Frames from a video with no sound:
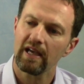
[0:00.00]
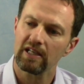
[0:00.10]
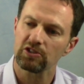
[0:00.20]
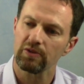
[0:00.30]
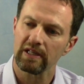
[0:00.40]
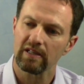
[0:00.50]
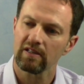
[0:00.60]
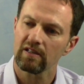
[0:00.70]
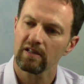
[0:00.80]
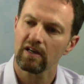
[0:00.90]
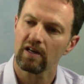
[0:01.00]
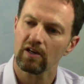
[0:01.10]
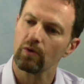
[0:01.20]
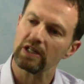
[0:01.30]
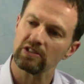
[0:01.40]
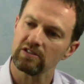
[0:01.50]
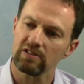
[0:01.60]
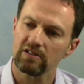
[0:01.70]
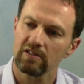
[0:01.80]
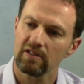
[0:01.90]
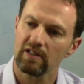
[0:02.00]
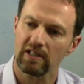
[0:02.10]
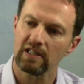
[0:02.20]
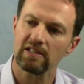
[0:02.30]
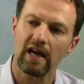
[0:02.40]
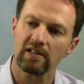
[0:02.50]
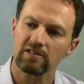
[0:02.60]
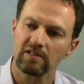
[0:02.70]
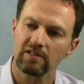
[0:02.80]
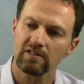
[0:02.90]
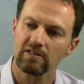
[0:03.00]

answering questions that kids ask.